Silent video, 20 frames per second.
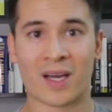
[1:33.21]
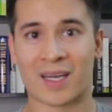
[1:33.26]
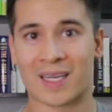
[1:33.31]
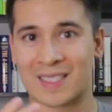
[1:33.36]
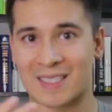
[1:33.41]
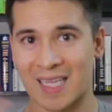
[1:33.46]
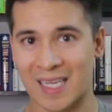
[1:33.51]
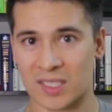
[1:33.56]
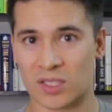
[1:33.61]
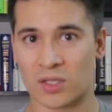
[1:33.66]

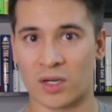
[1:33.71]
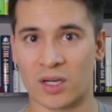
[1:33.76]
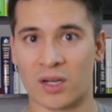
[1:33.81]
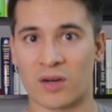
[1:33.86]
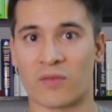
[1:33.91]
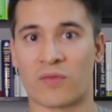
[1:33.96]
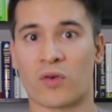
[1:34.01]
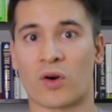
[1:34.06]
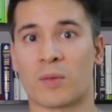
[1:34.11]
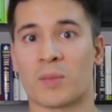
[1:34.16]
because that's going to
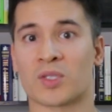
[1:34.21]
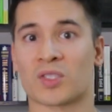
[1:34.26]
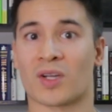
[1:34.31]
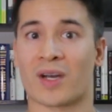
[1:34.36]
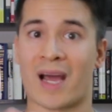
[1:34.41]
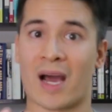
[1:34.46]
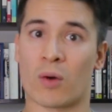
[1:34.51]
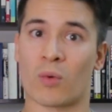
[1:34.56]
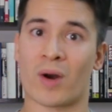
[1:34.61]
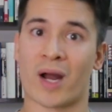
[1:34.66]
inform us
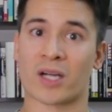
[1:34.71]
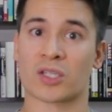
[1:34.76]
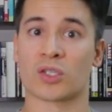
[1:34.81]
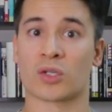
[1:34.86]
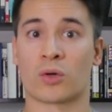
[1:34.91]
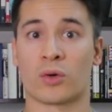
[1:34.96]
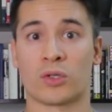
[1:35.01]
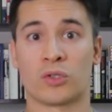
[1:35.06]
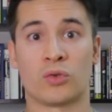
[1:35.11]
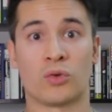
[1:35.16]
on how we're actually
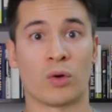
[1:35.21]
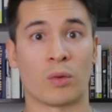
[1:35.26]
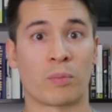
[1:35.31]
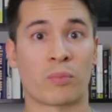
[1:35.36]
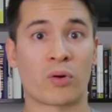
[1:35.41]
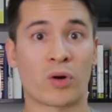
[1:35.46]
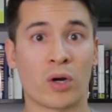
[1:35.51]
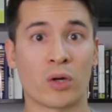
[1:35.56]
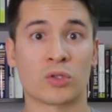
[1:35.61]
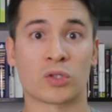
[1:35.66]
going to
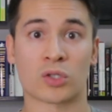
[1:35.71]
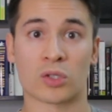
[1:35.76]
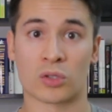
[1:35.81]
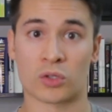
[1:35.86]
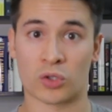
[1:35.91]
approach